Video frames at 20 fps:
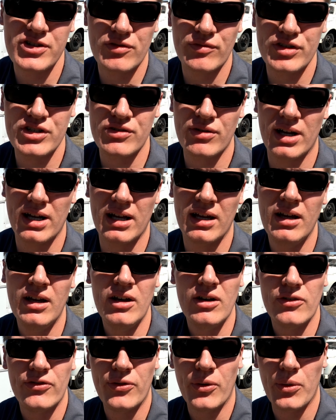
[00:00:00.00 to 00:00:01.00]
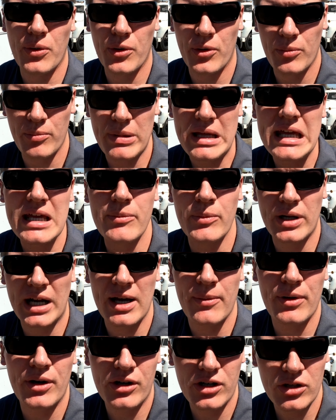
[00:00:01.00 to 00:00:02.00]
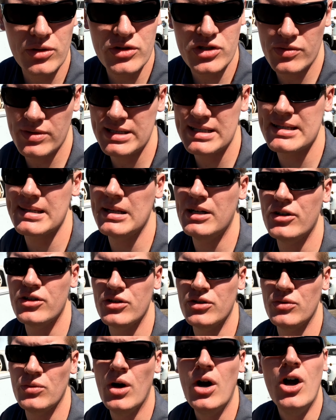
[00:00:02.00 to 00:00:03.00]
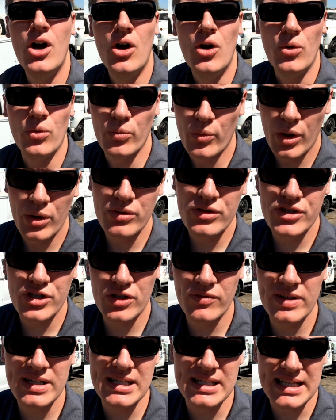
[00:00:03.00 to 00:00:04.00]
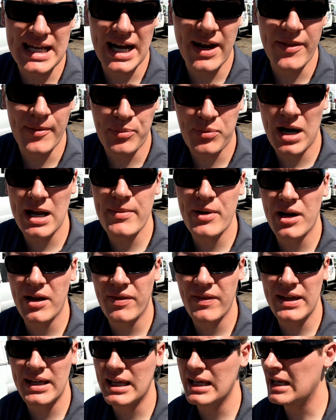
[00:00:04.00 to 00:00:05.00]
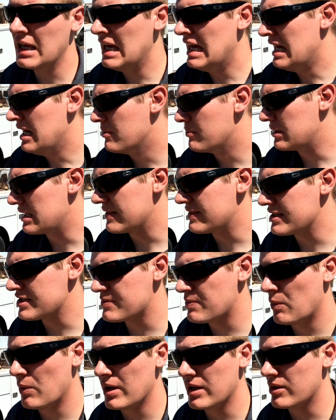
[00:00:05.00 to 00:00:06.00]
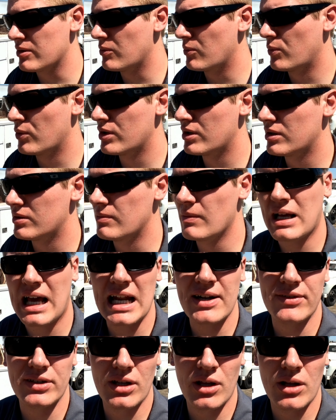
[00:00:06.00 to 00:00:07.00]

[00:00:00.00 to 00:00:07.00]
service truck for me and what I want to do. So this is going to do road service is kind of the primary thinking. But at this point, we're kind of a